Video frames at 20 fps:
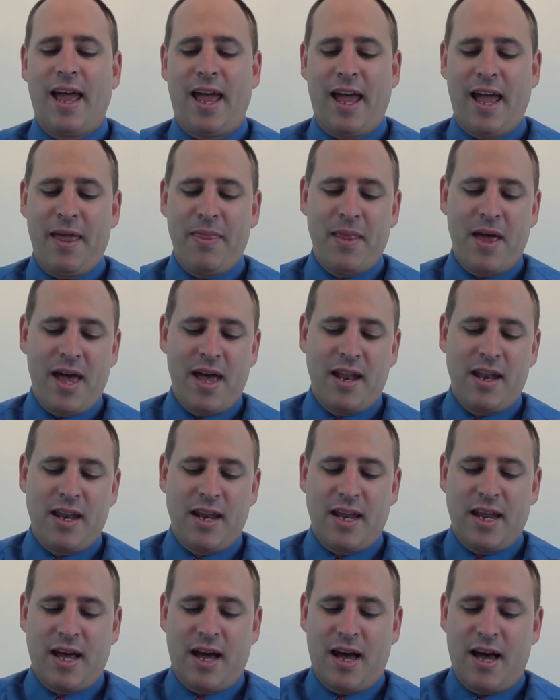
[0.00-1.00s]
And
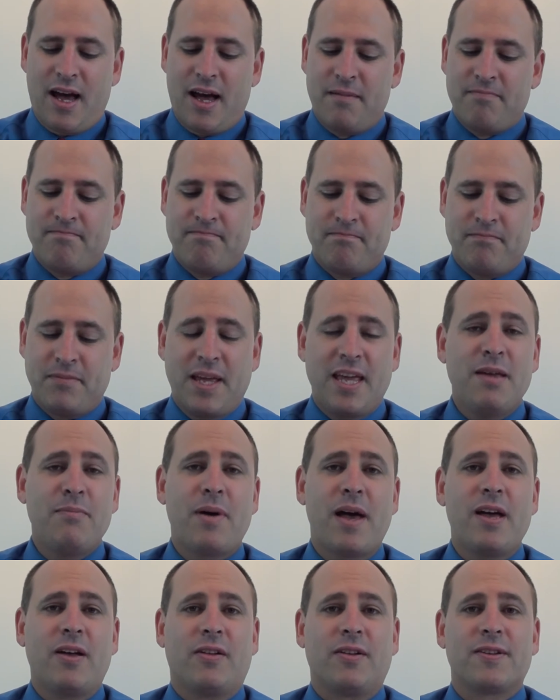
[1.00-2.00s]
then he
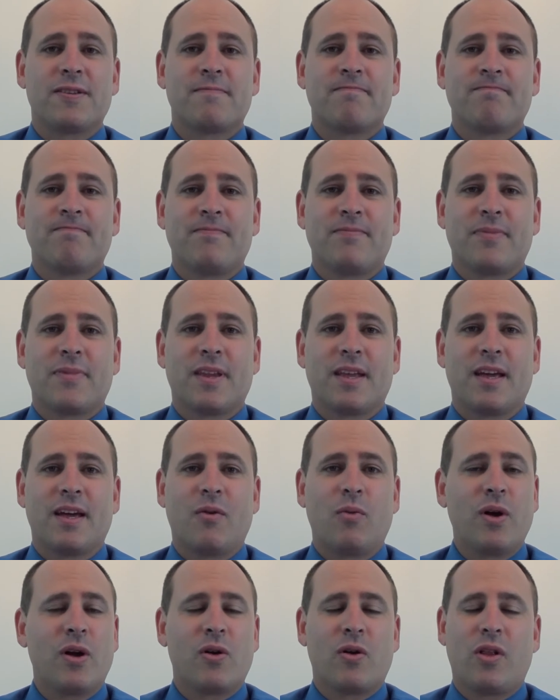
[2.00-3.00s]
bailed. And
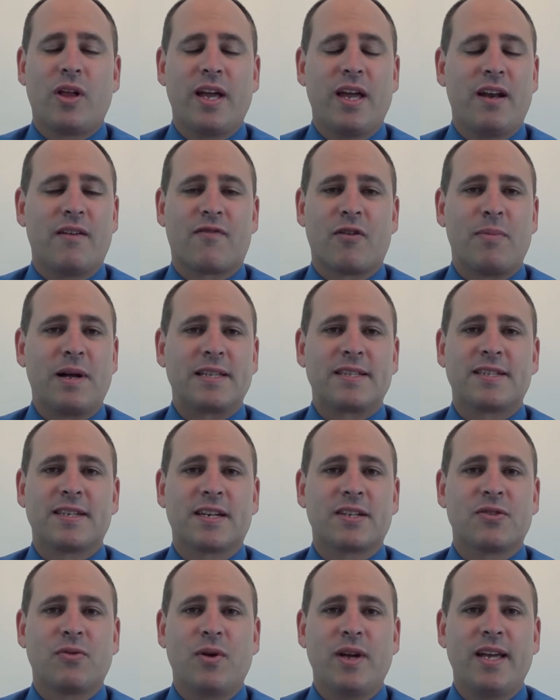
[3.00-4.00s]
we were only in it for about
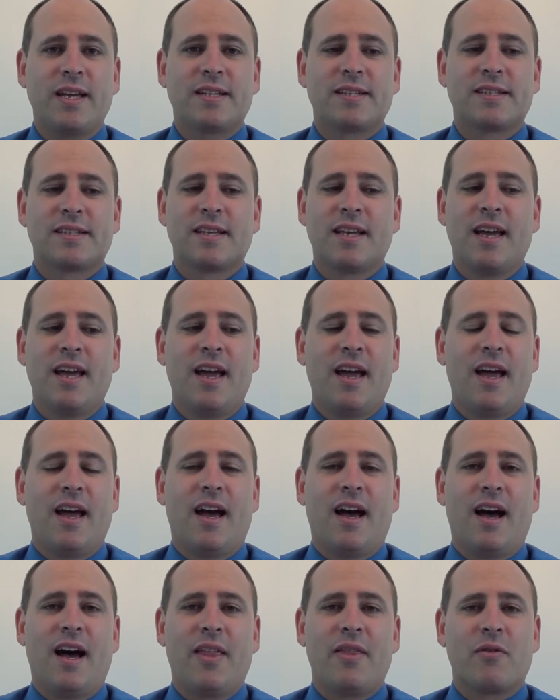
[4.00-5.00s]
6 weeks.
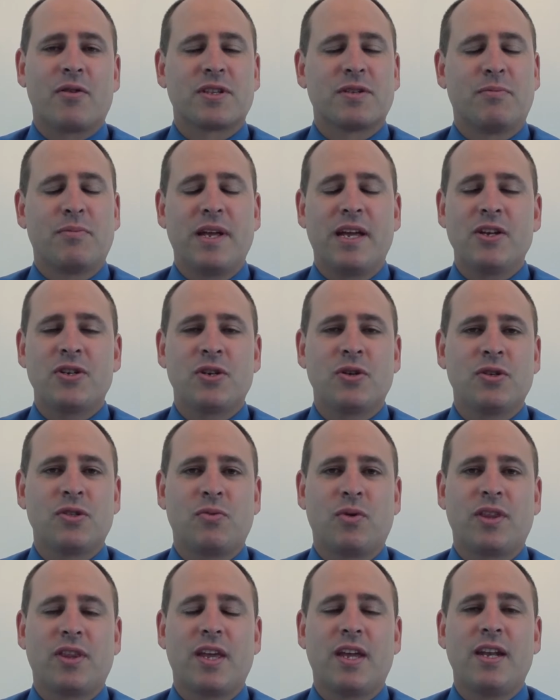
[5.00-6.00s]
There were some issues
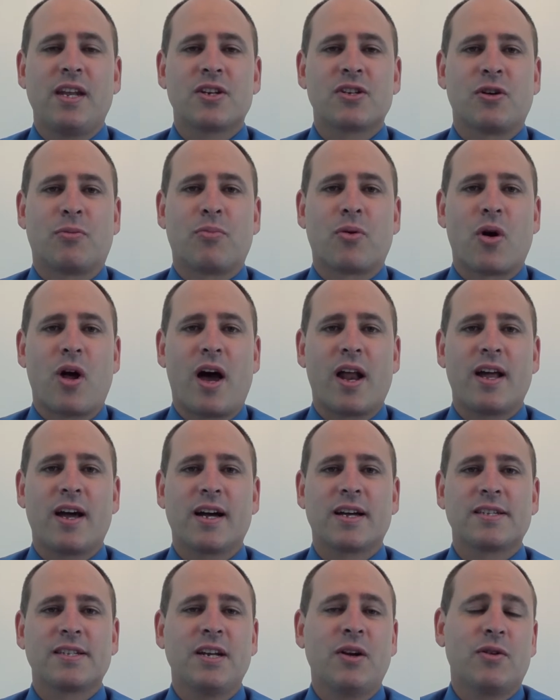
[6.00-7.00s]
with the initial
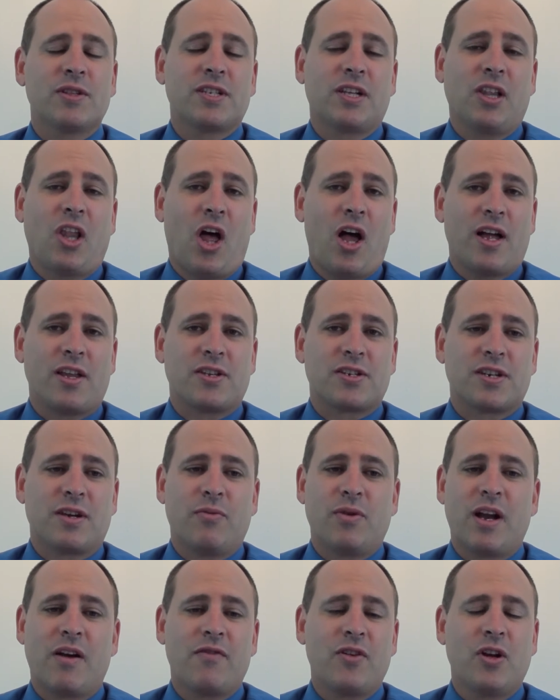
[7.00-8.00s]
products. You know, it's a launch.
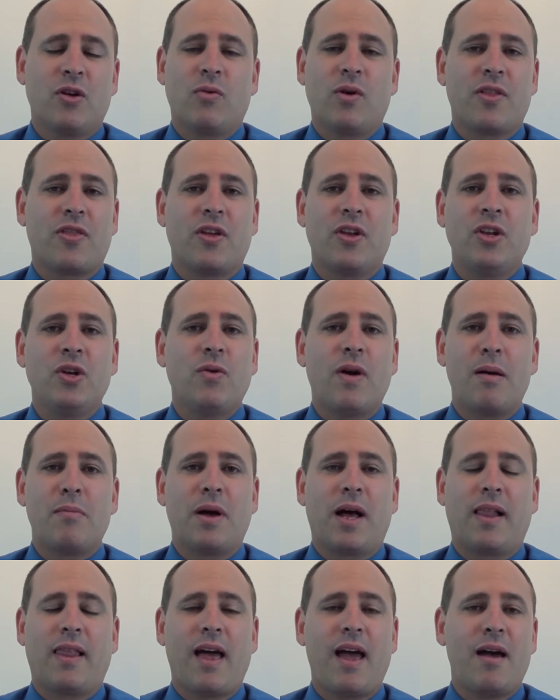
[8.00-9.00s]
Whenever you're with a new
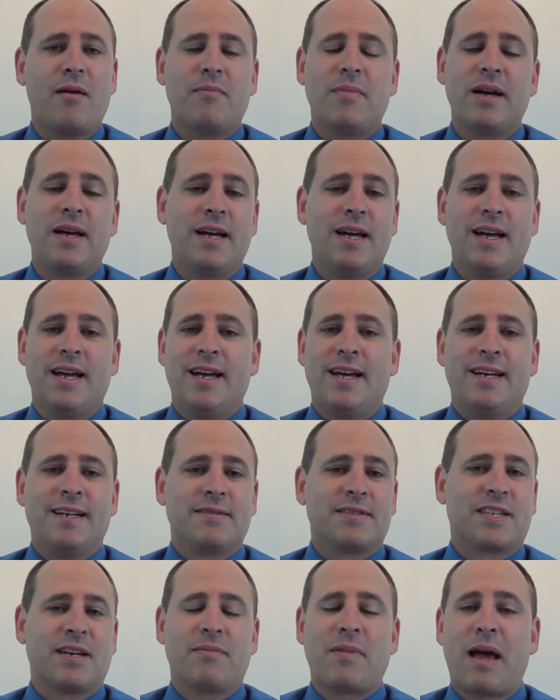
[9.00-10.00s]

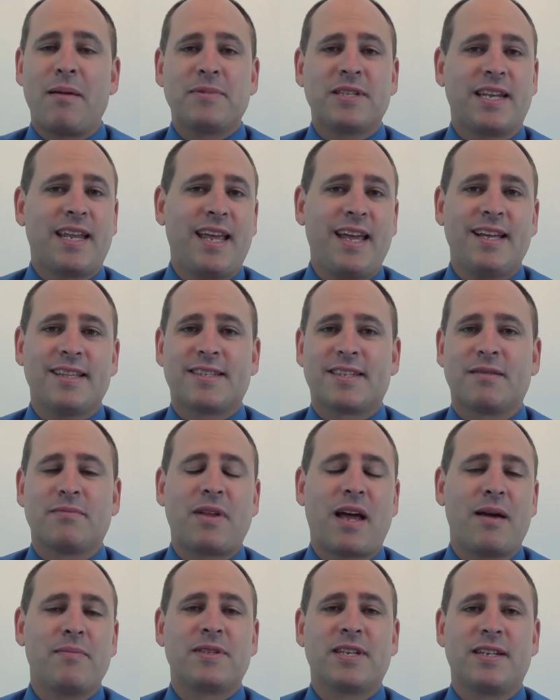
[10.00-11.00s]
MLM, sometimes it hits,
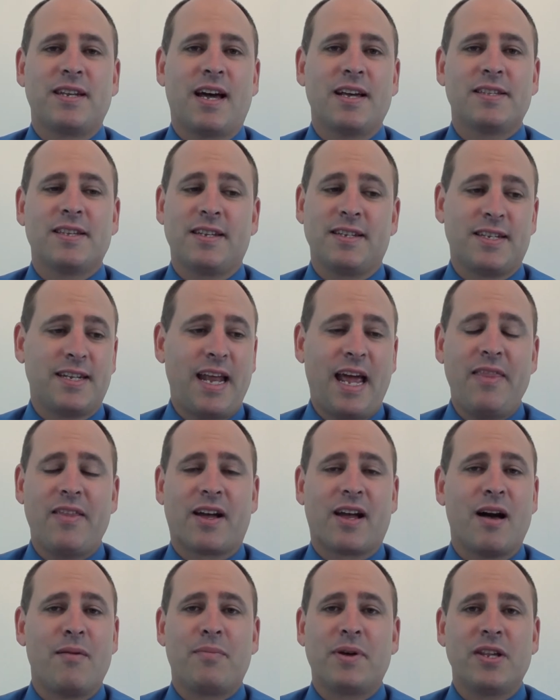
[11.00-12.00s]
sometimes it doesn't. Today
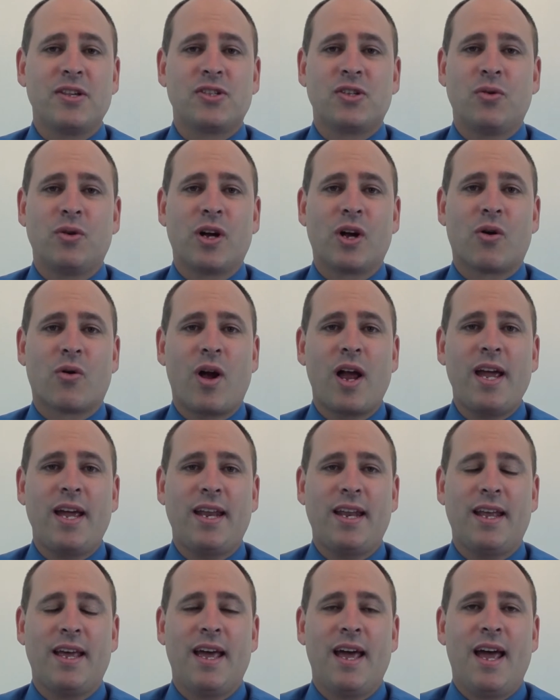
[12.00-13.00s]
the company's doing
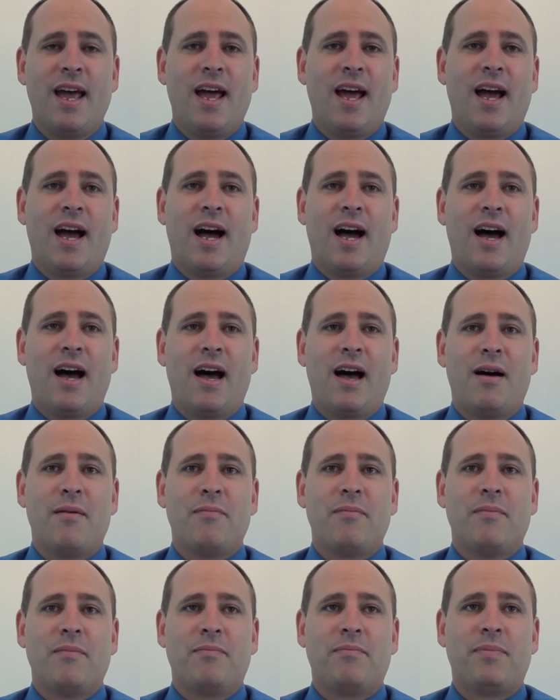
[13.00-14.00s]
great,
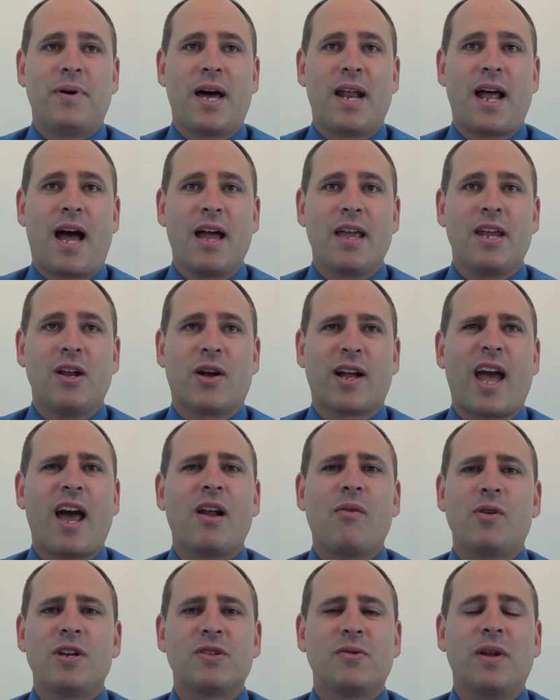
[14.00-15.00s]
but I
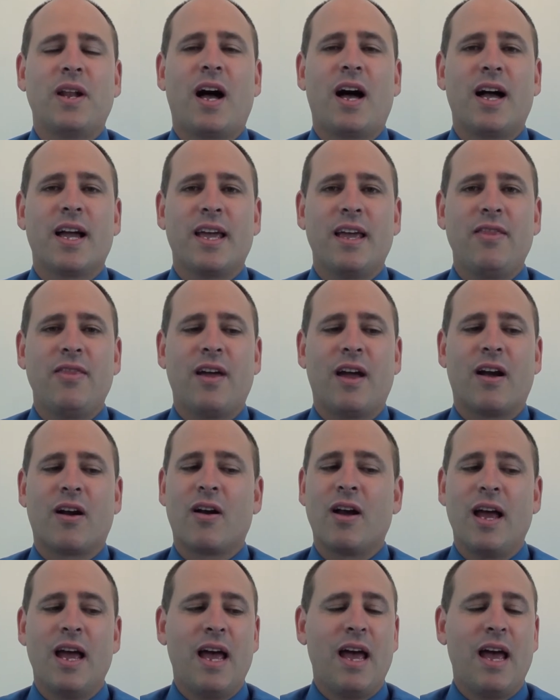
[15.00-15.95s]
kind of wish we'd hung in there.